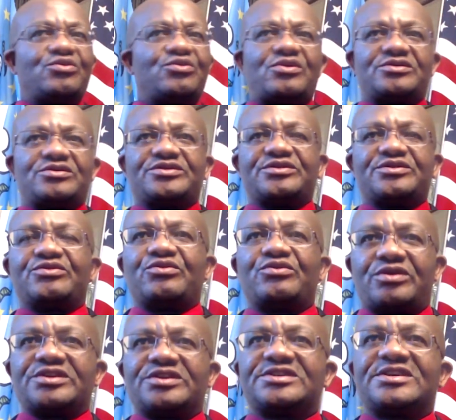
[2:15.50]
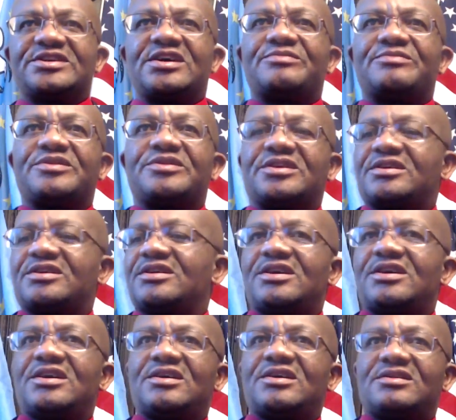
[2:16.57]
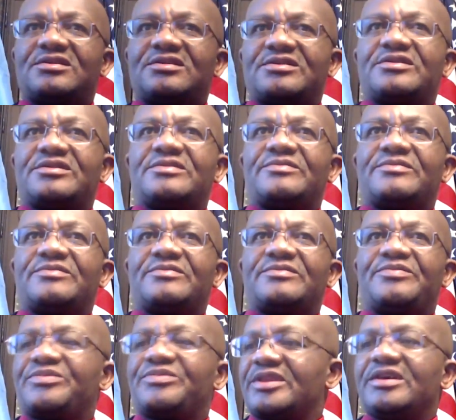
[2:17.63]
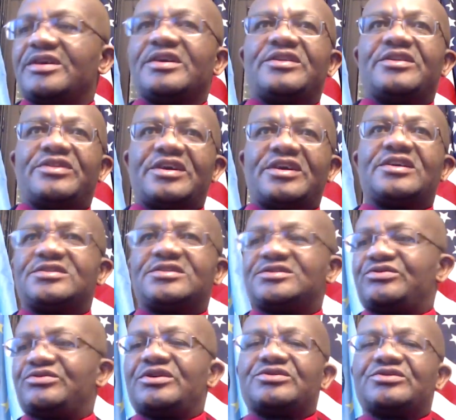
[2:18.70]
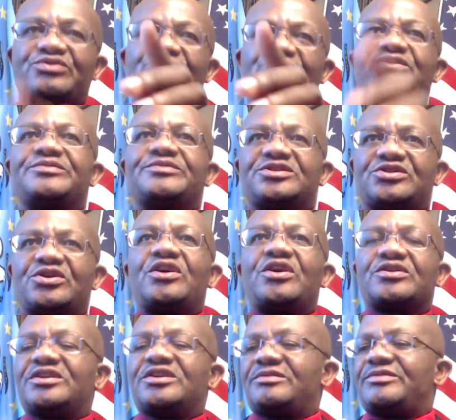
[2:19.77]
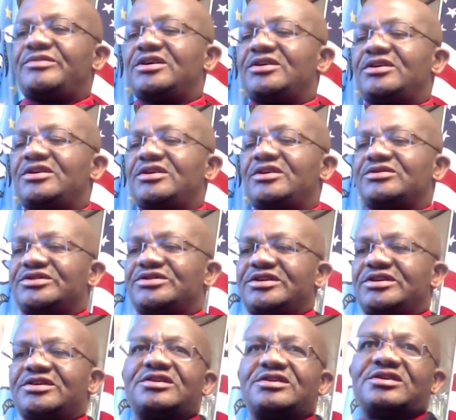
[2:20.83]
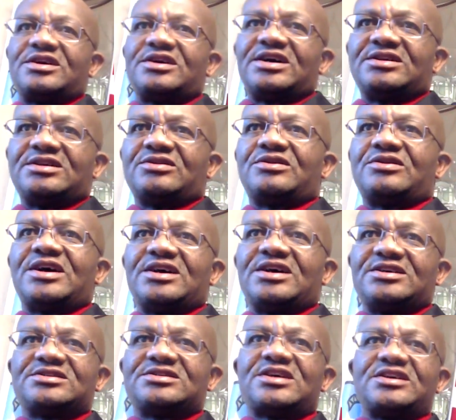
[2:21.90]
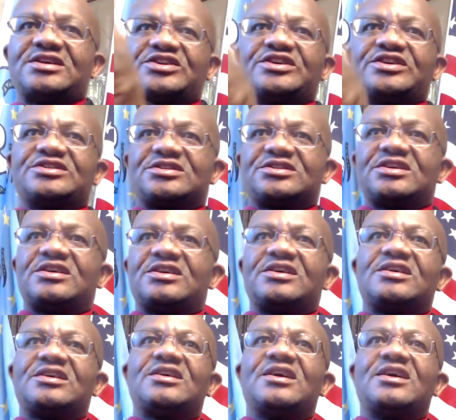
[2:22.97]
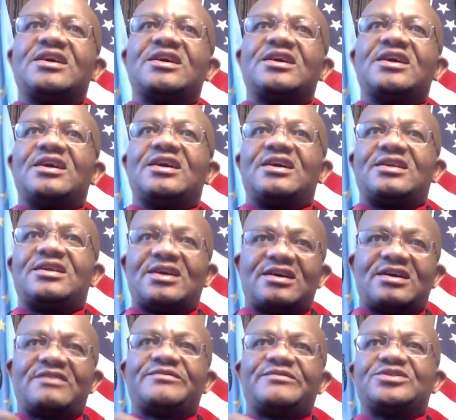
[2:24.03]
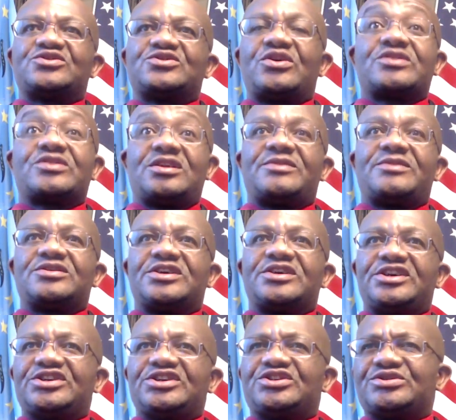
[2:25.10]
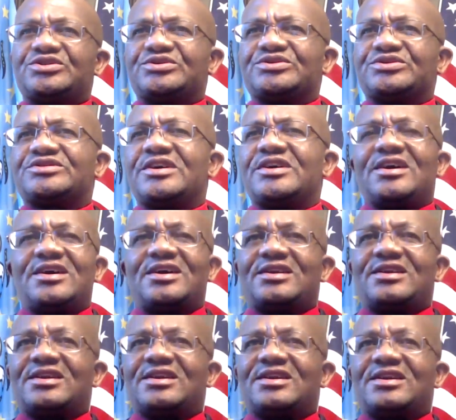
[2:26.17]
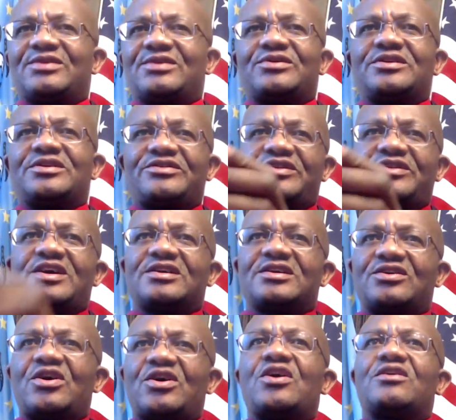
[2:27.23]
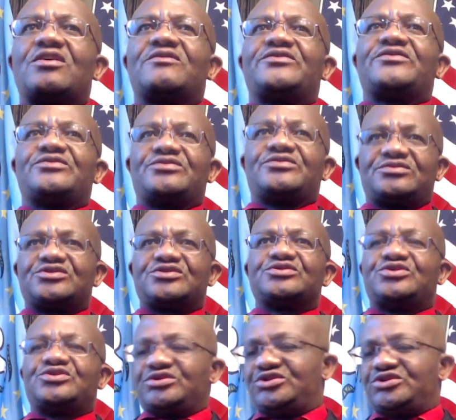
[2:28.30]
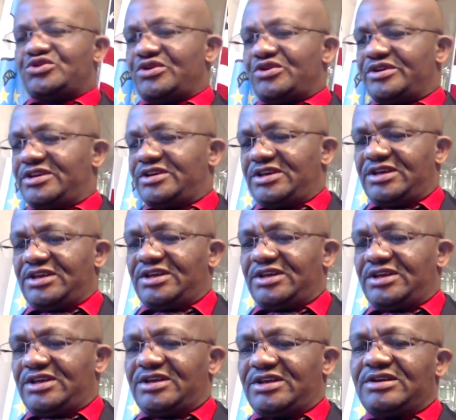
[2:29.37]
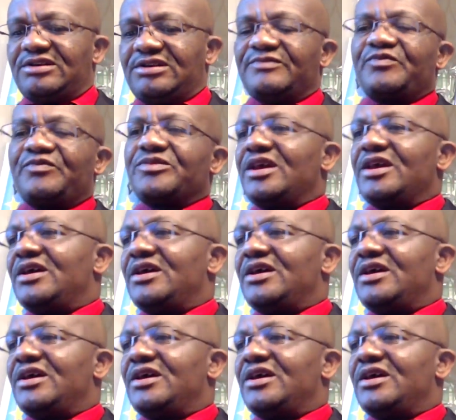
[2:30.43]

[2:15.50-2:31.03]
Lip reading: wondering what is happening, and that is what we will be talking about. I know I started yesterday and I have been talking about the issues, and I want to thank all of you to joining in.